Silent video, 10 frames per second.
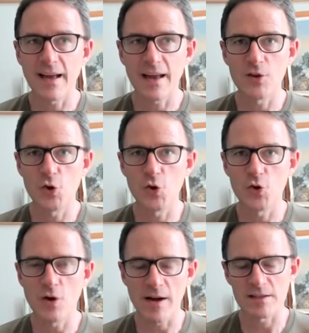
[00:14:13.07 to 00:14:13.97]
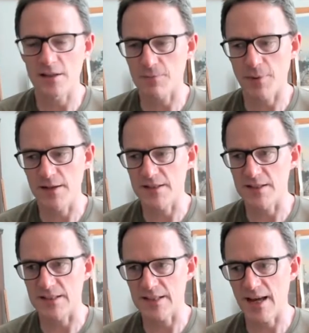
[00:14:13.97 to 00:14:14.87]
you're anticipating
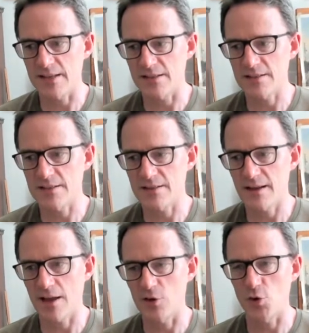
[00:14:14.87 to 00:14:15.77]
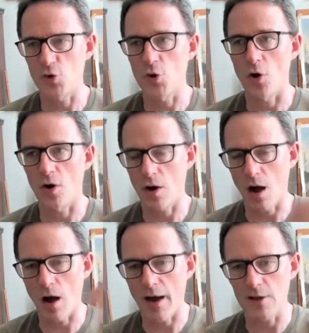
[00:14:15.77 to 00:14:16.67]
the taste, and you're
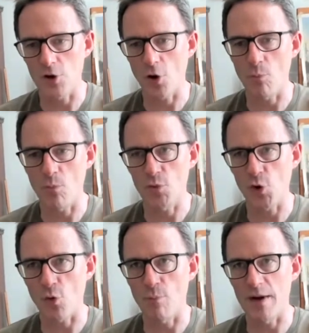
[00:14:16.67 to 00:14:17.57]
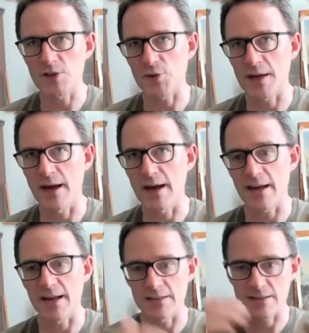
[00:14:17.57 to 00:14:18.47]
not measuring it
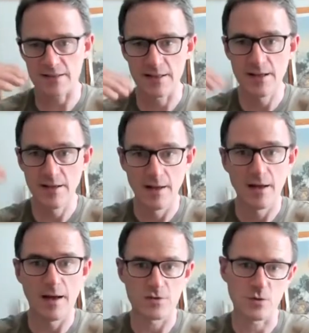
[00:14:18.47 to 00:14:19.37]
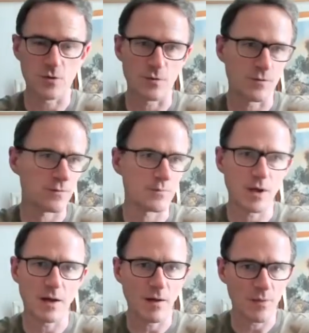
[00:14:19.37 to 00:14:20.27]
against a sort of
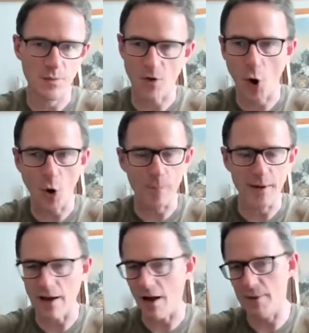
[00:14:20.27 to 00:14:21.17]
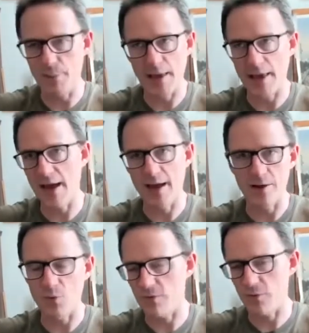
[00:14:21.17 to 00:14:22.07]
hoppy
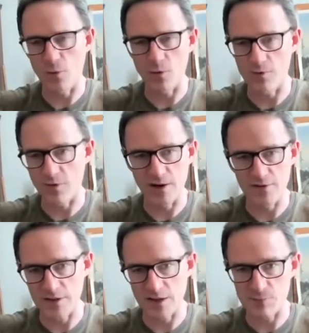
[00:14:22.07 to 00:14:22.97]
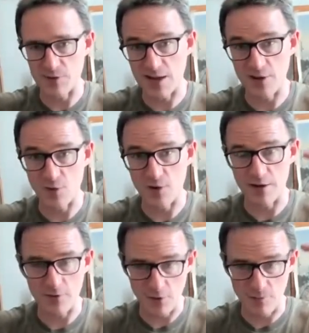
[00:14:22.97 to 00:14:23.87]
IPA at 4, 5, 6% or
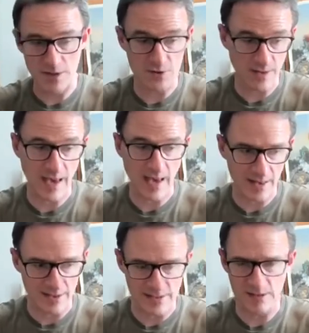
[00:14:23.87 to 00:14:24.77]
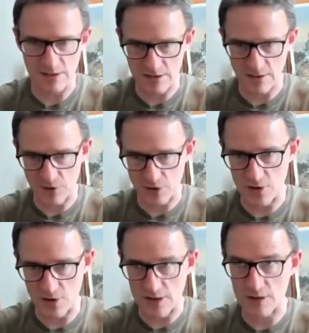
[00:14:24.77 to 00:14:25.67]
whatever. You're measuring it at this is a substitute.
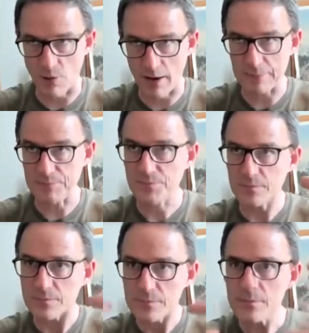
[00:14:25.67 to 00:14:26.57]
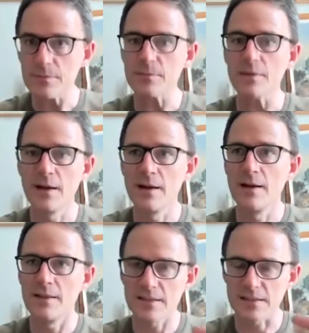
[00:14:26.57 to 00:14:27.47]
This
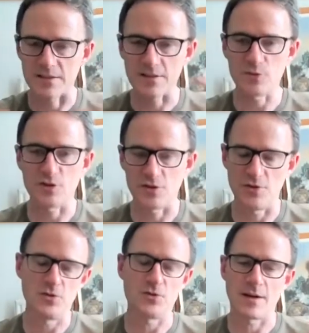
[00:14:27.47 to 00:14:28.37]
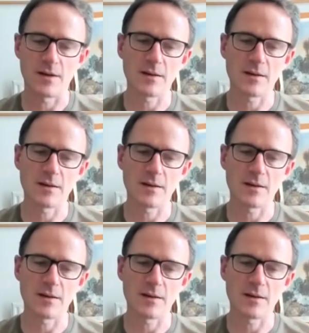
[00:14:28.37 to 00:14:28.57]
is a substitute drink.